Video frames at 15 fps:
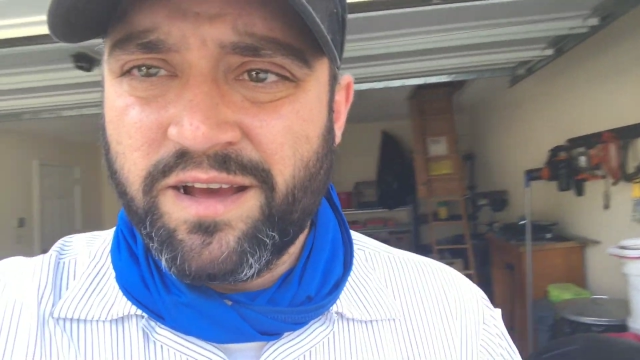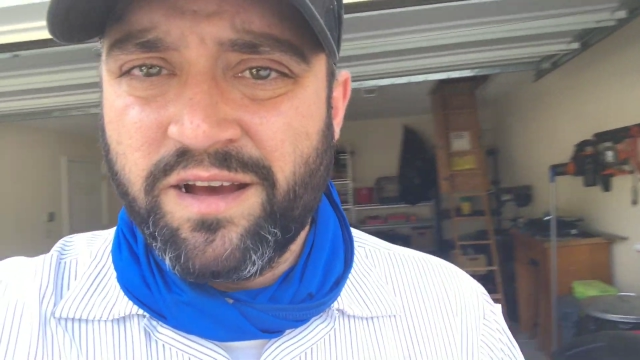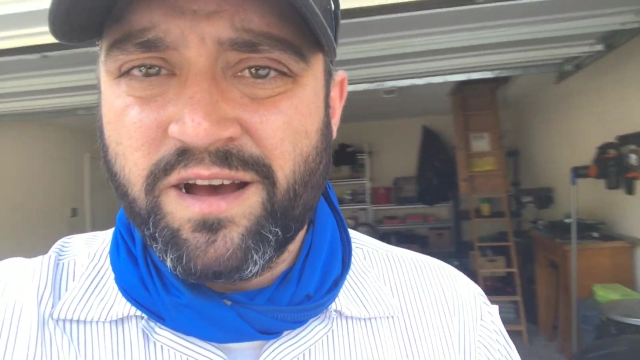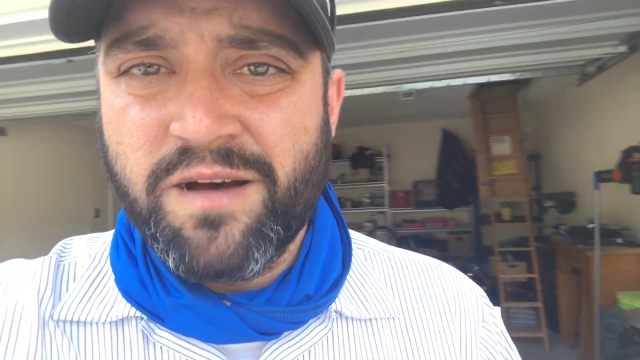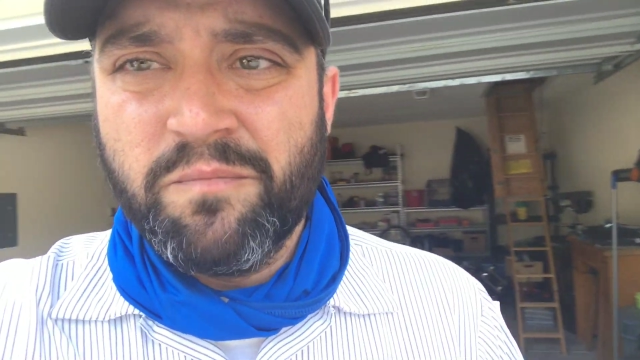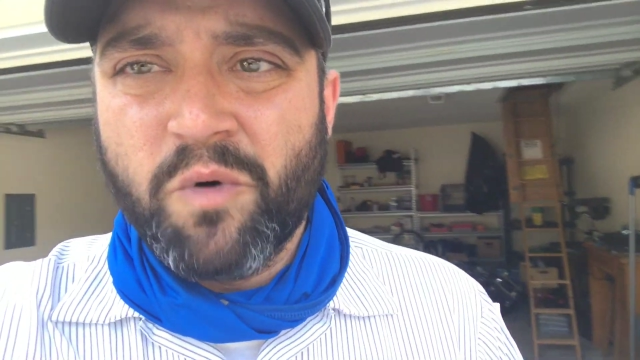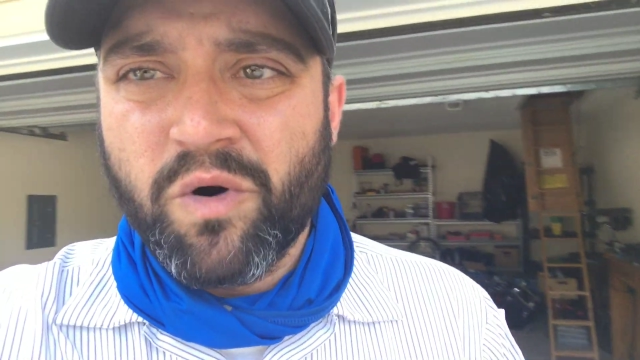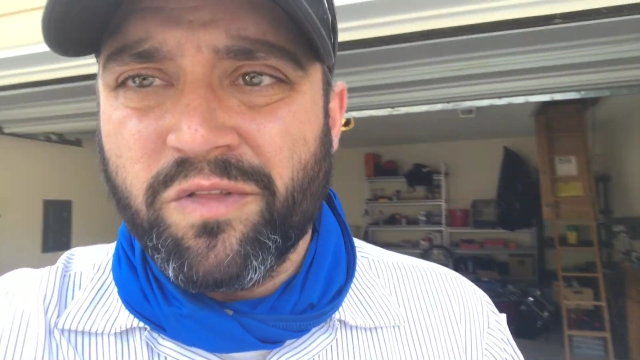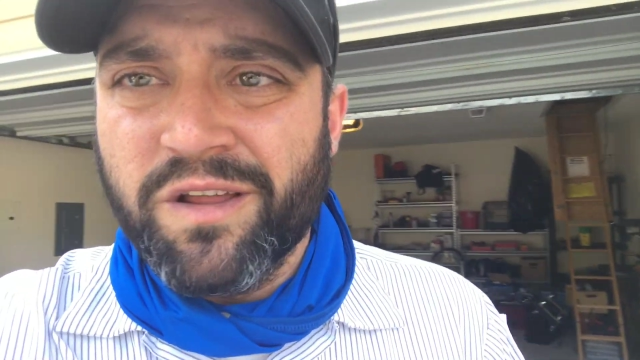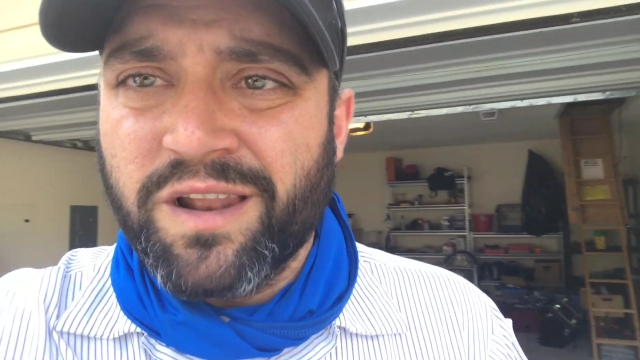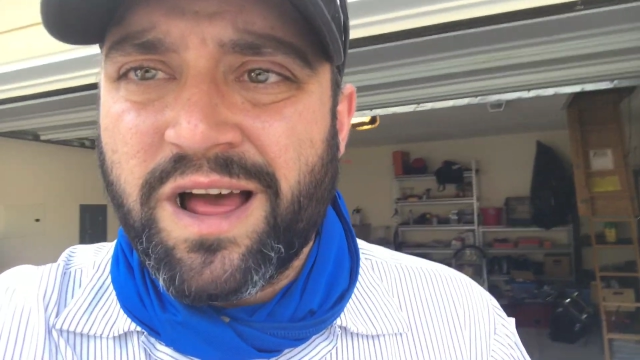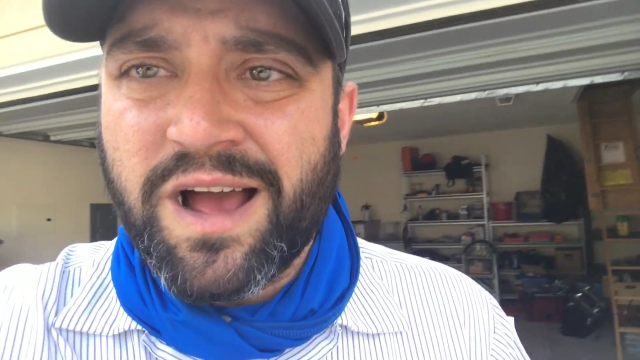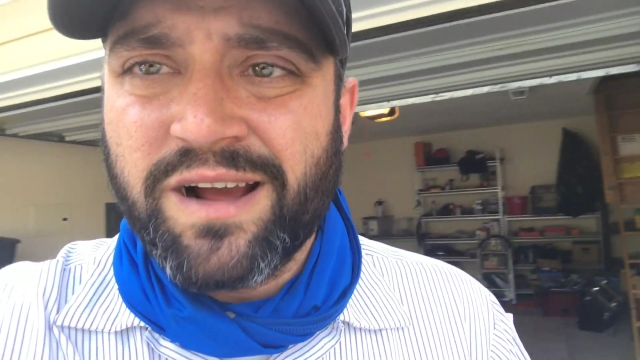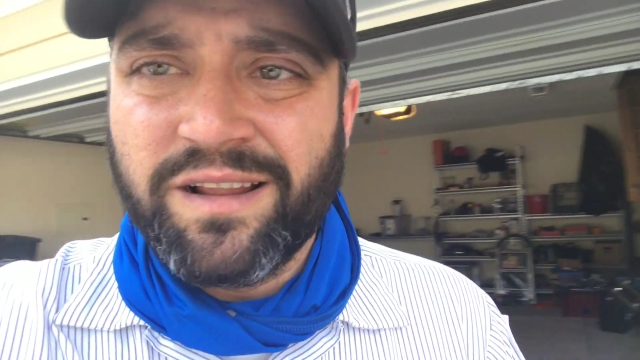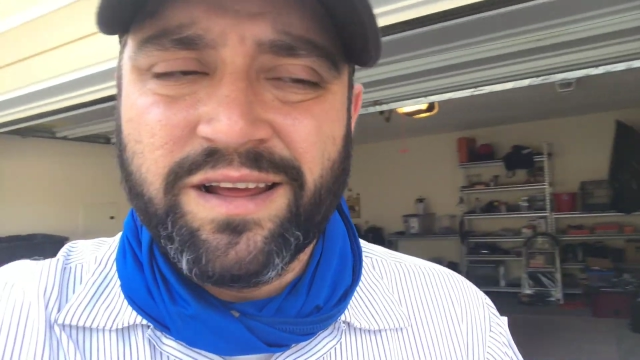uh, more than
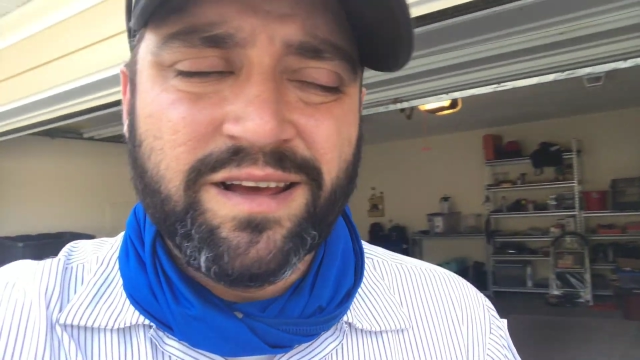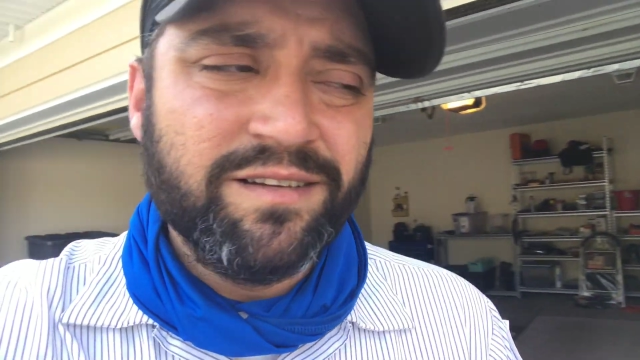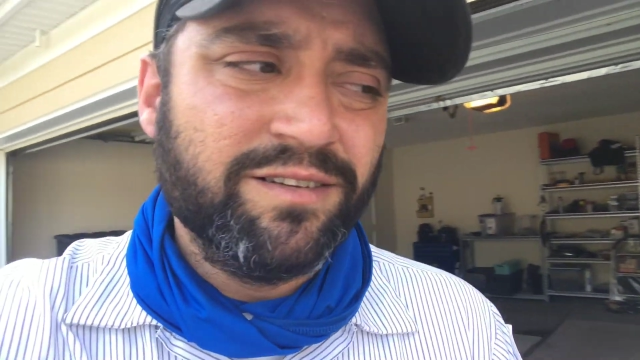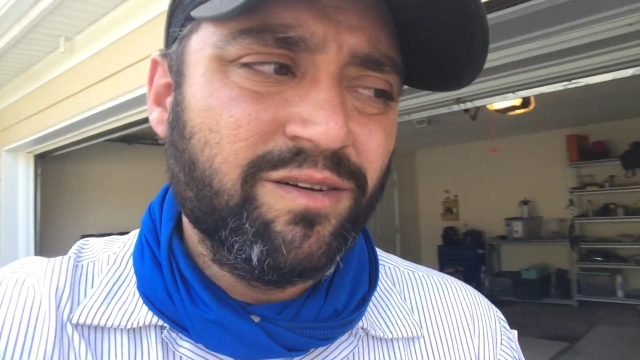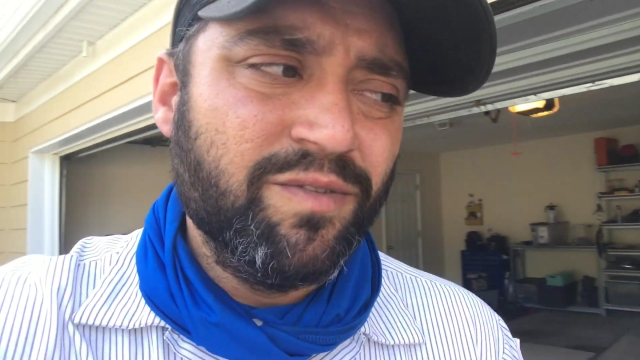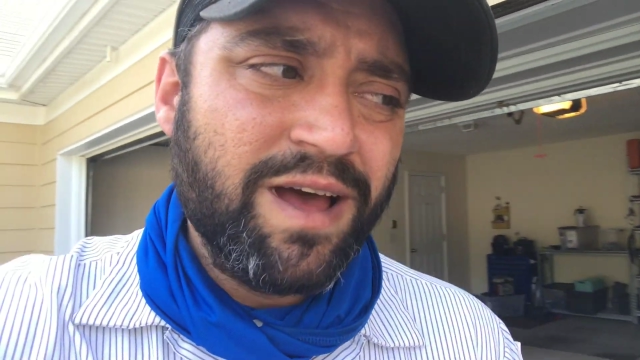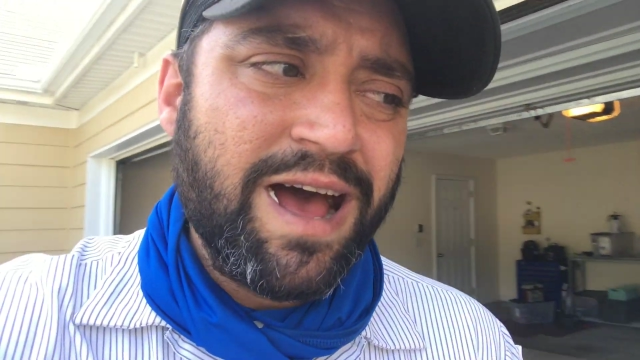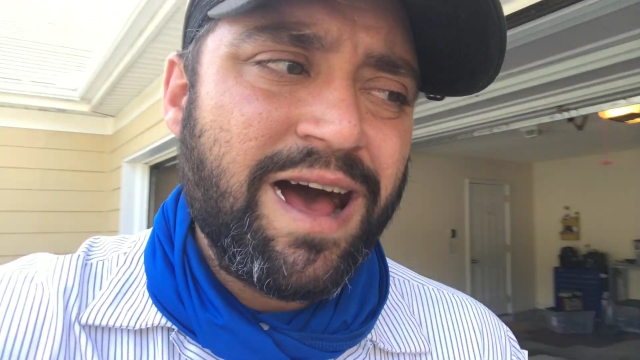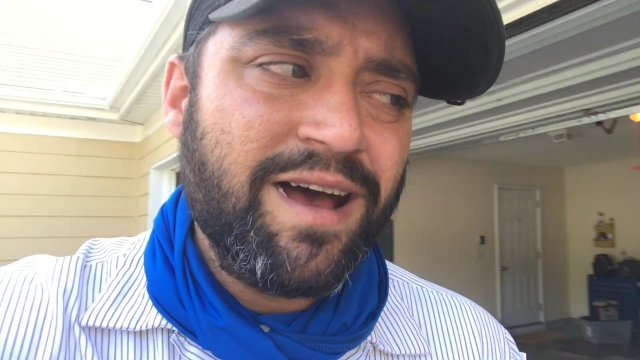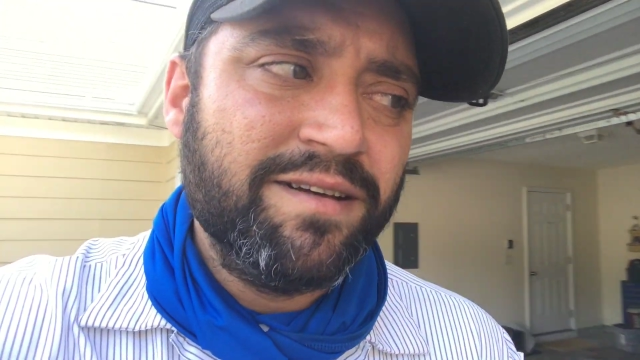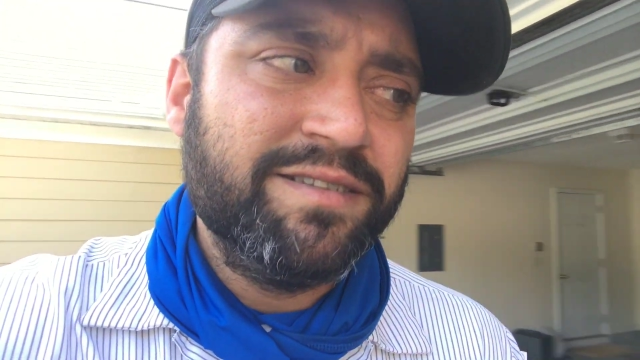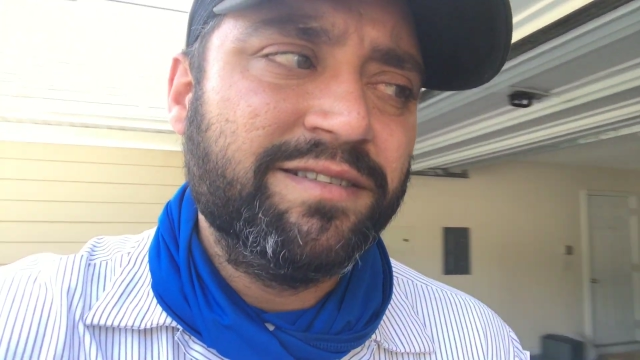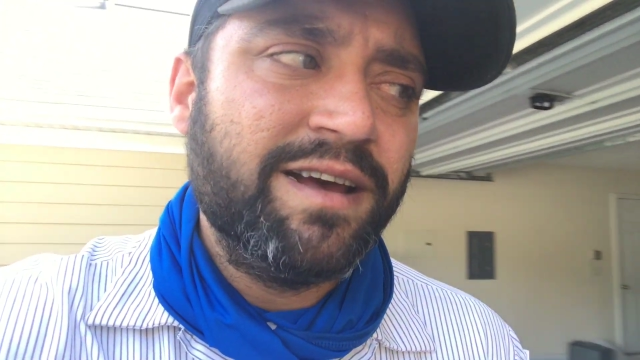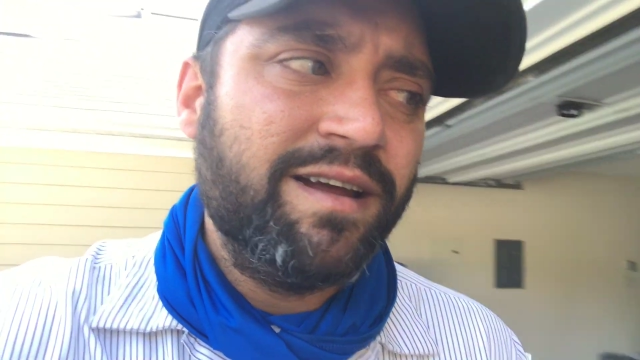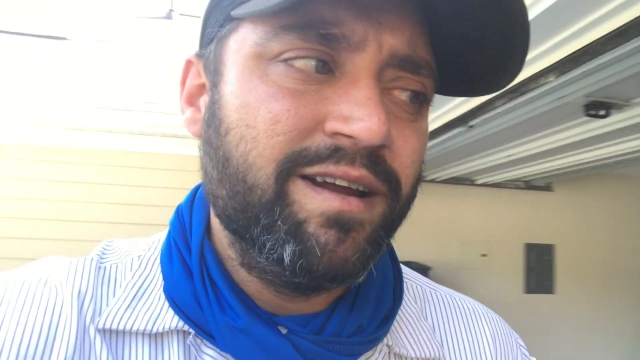likely it's on the
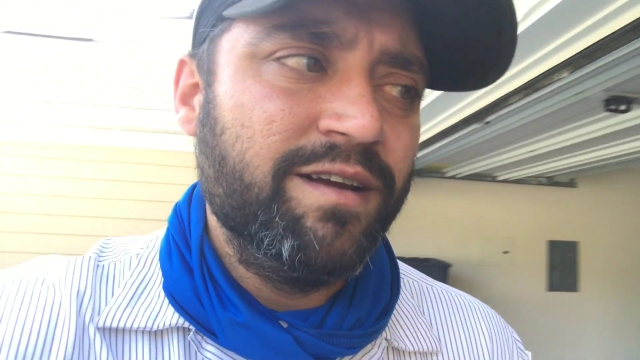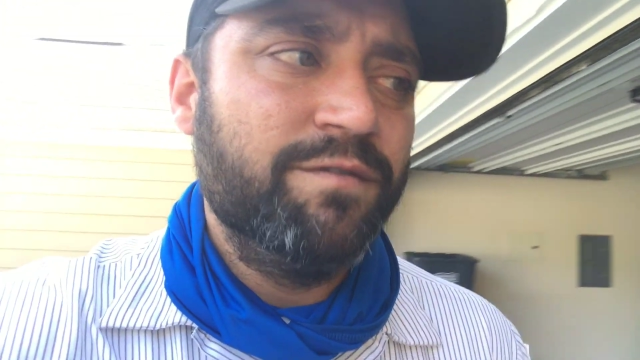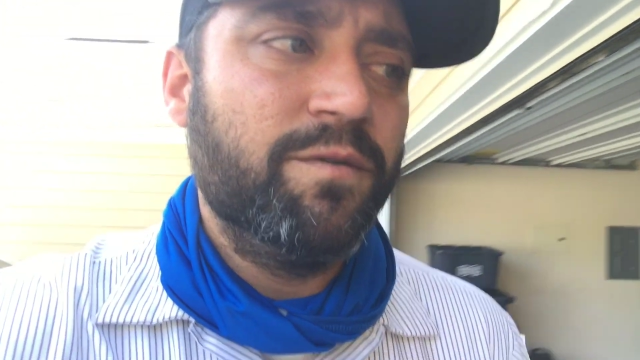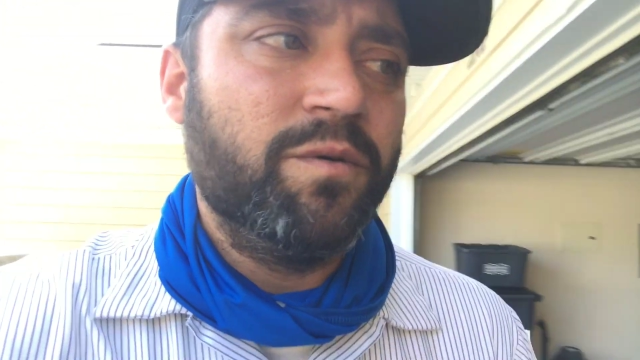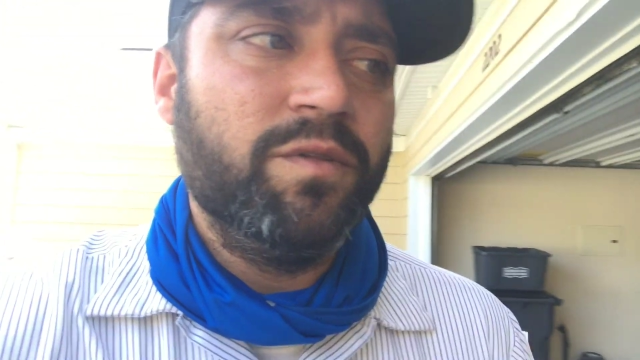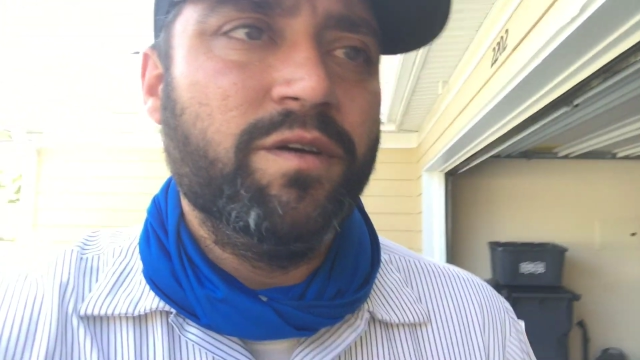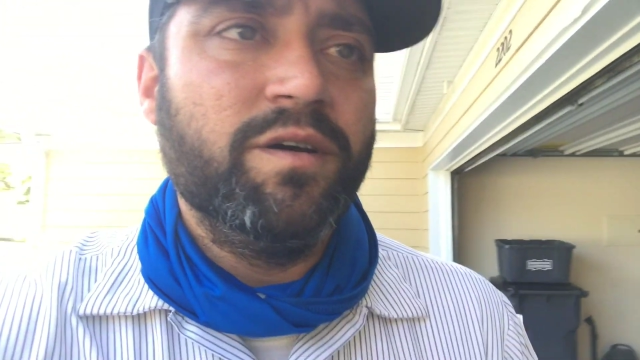highest setting for,